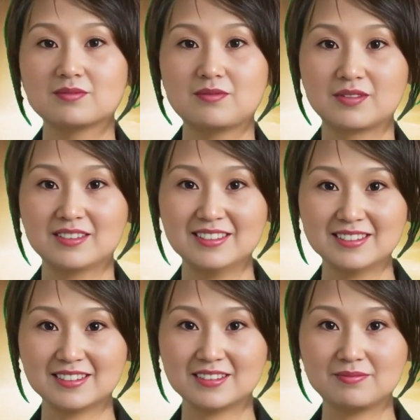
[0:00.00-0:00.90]
announced
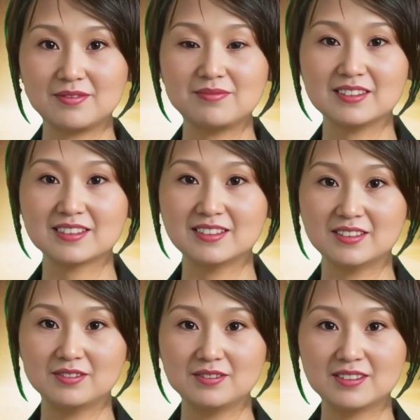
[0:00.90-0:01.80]
at the London Sea
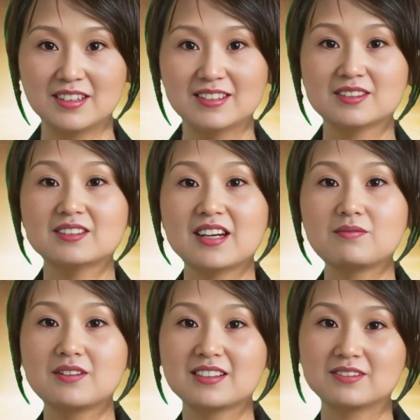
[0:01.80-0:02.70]
Power Conference
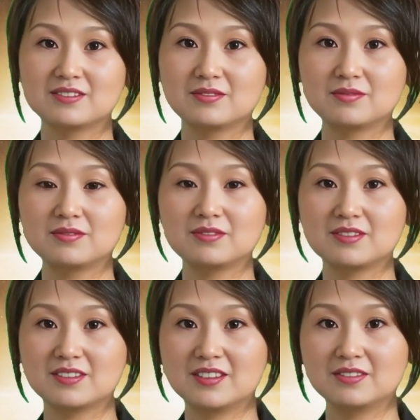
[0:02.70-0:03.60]
that Britain will
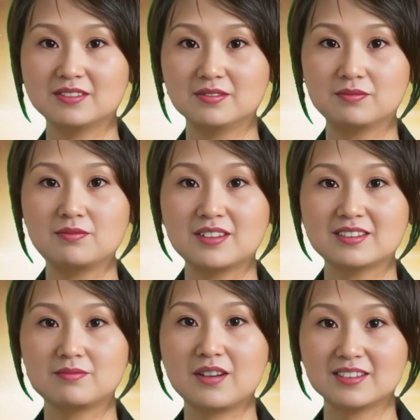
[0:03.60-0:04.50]
enter a golden age
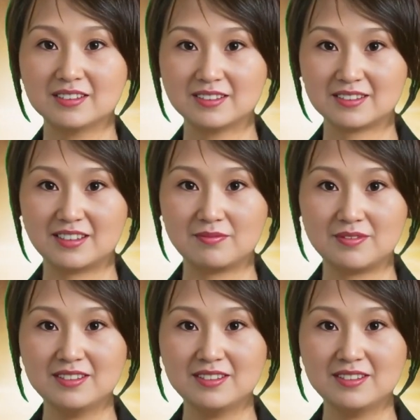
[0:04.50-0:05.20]
of shipbuilding.